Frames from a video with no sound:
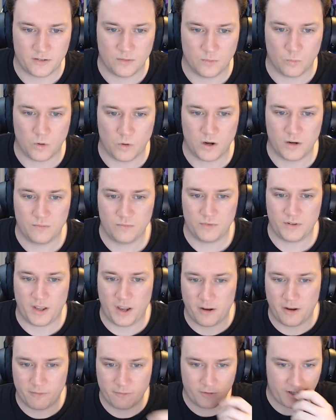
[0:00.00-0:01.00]
One with
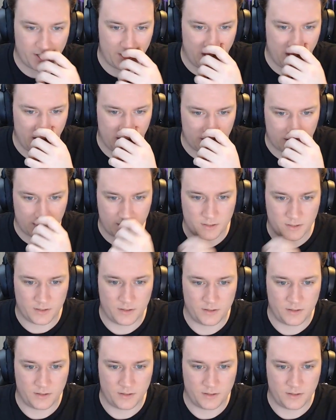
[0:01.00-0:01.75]
every hit.